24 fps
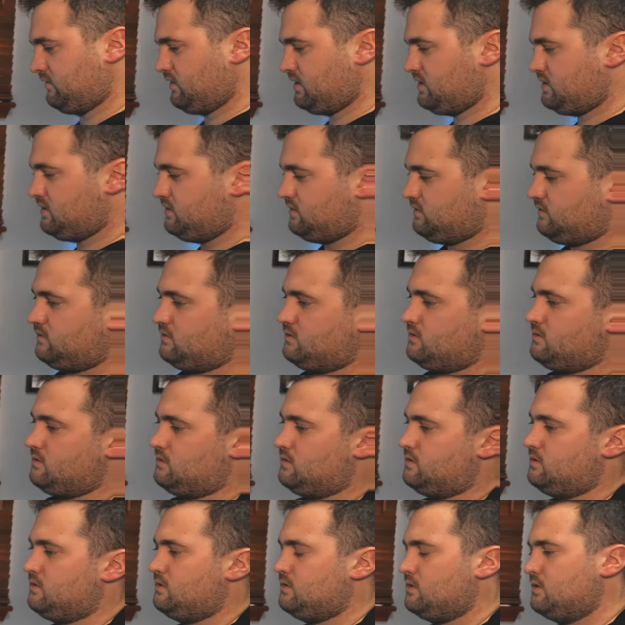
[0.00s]
say.
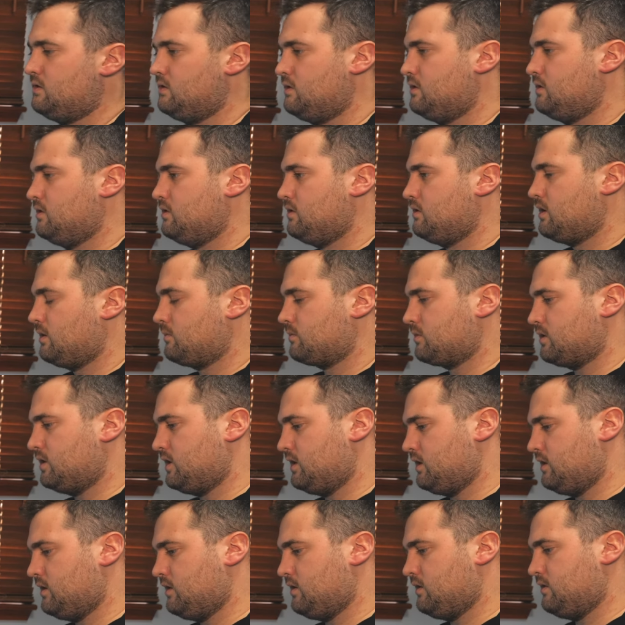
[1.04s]
So I'm
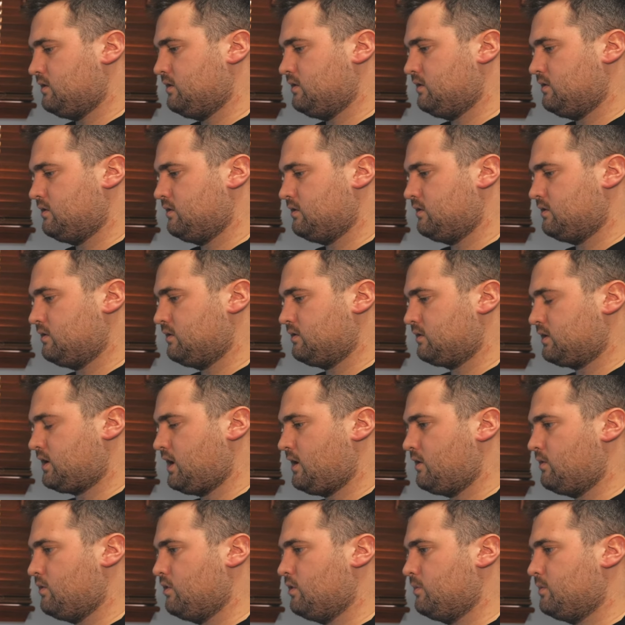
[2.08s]
gonna get
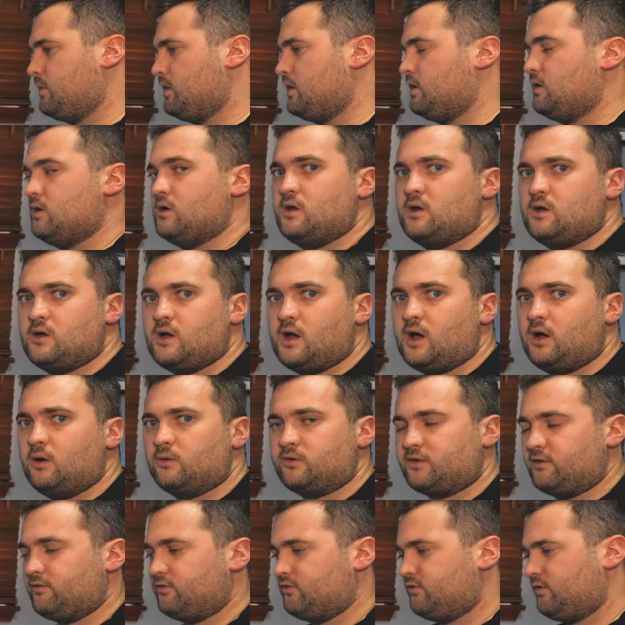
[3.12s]
her open. I
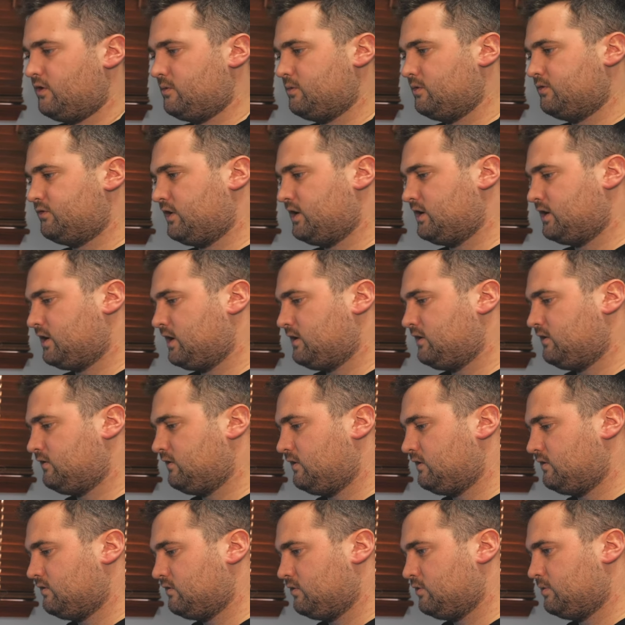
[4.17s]
always have a trouble trying to get these
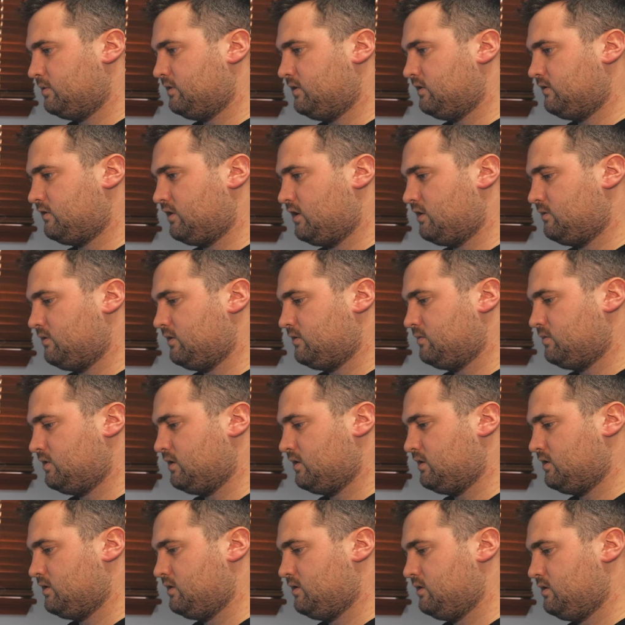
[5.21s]
things open to start with,
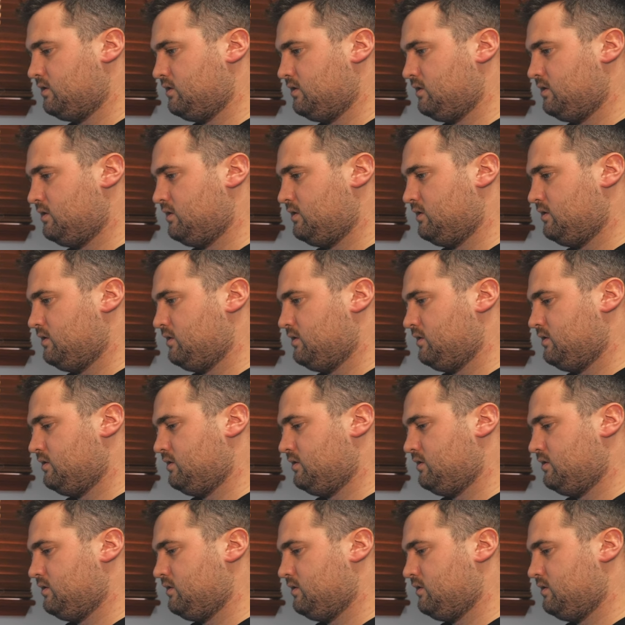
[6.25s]
but
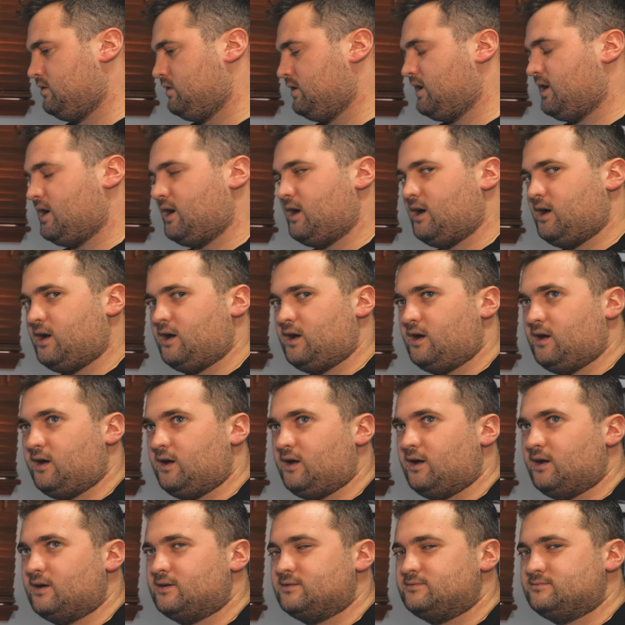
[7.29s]

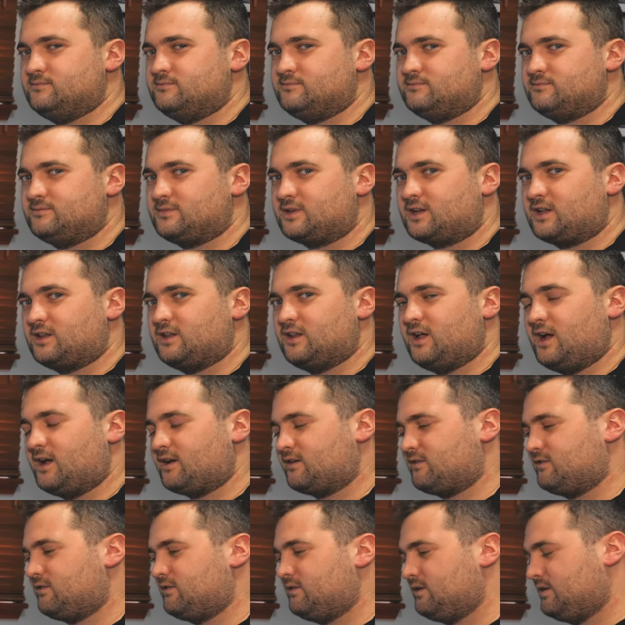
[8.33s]
ah,
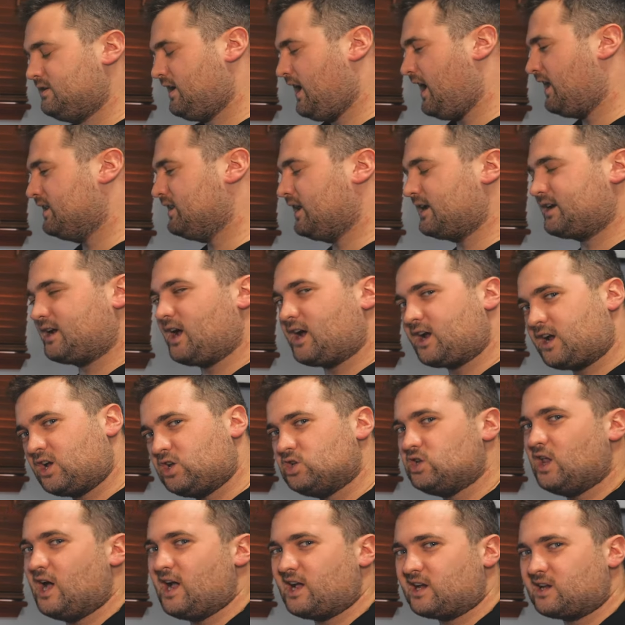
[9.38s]
clicks. I like a
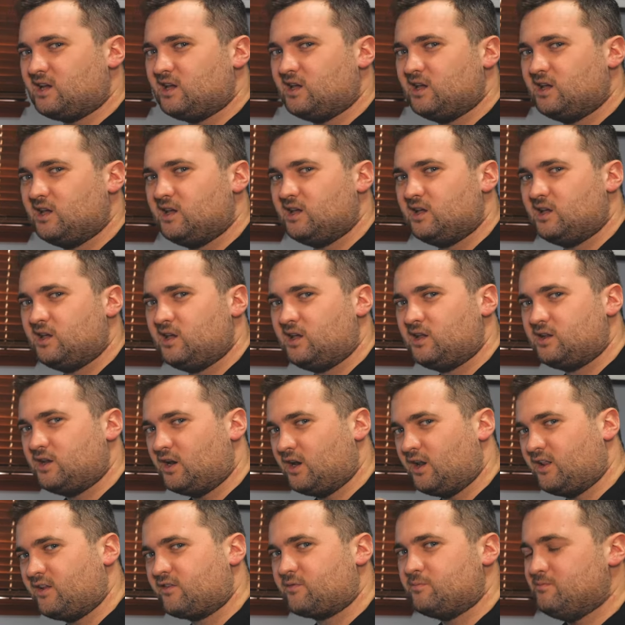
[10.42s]
click.
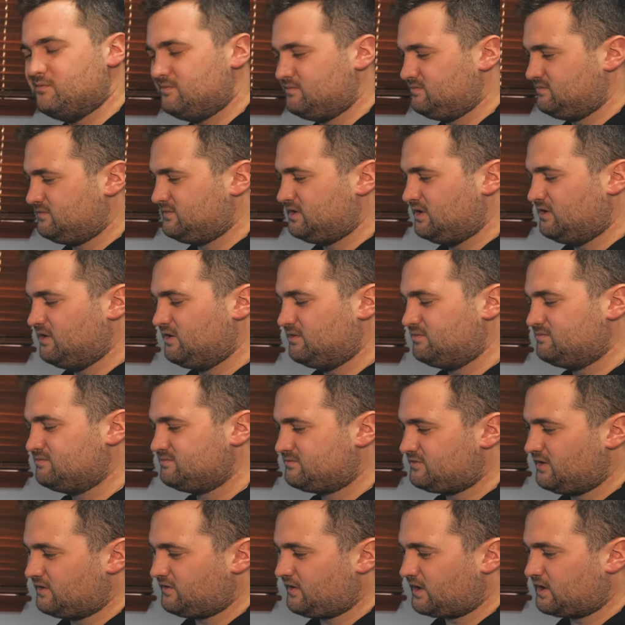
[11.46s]
Now this, you know,
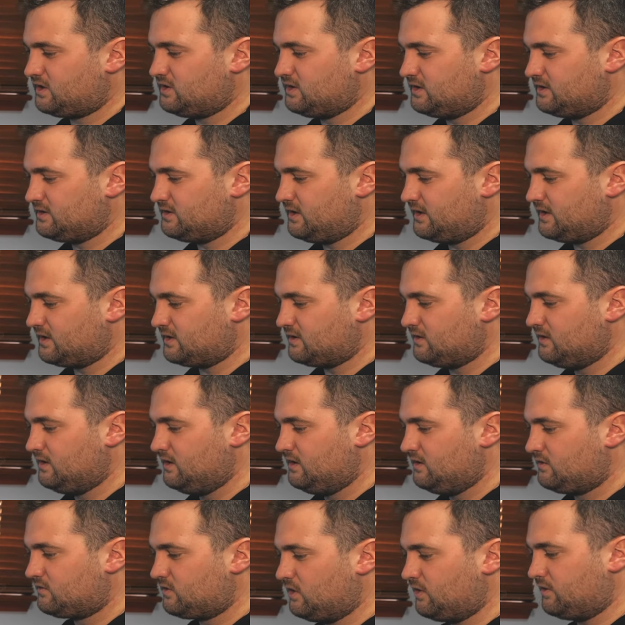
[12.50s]
just a cl- like
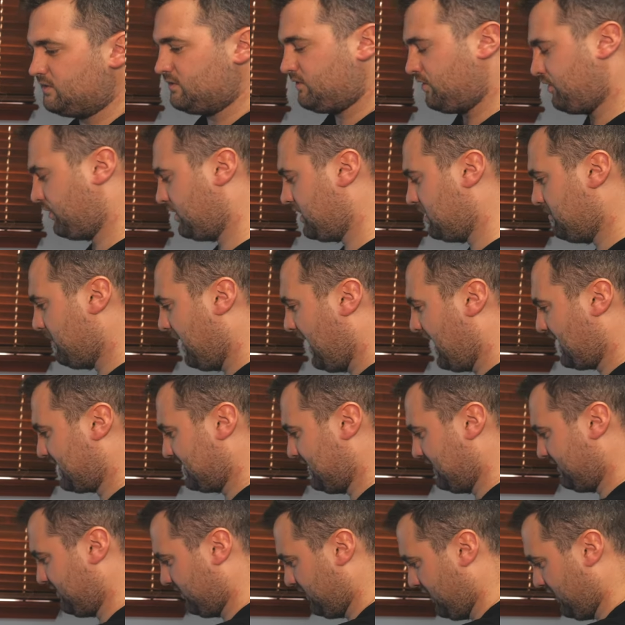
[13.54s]
it's got three magnets